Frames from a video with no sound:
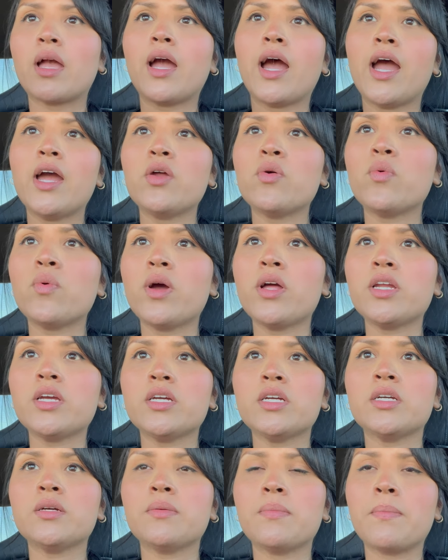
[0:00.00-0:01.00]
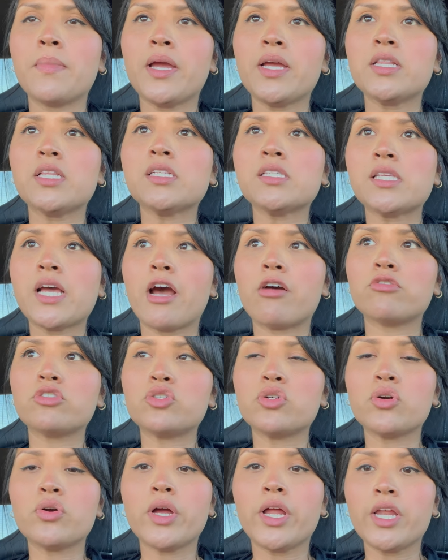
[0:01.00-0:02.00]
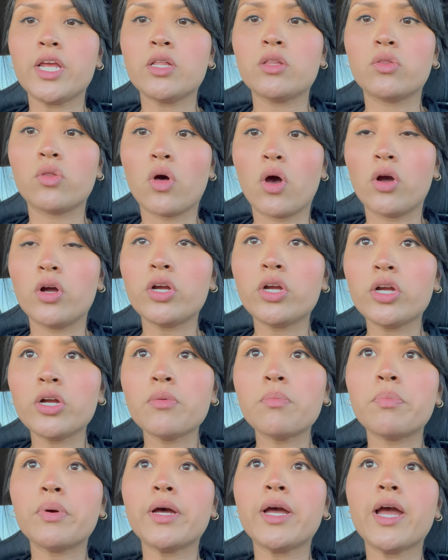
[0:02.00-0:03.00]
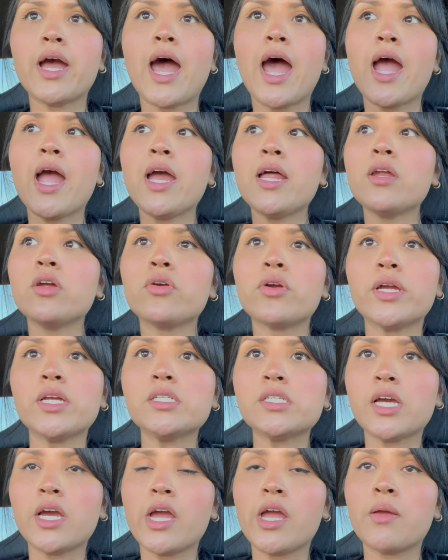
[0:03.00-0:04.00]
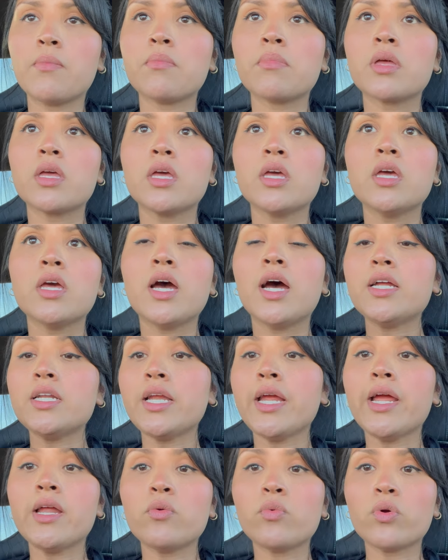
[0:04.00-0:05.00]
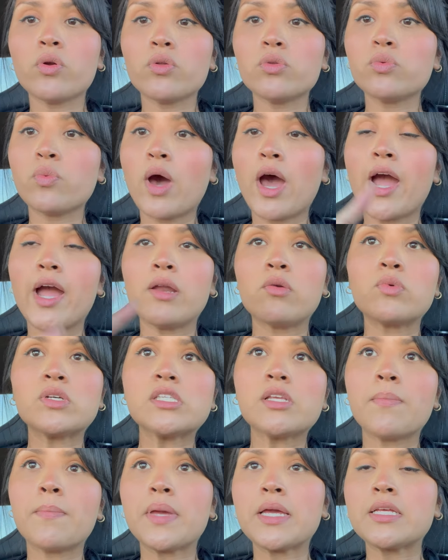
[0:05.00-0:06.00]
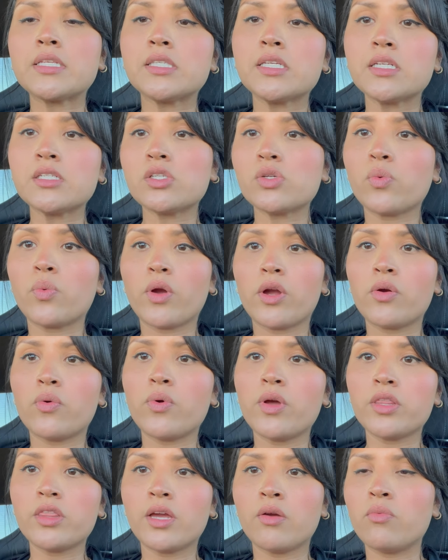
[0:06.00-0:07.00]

I don't want to make this outro any longer, but I had a great time. Hyundai N Worldwide was amazing to work with.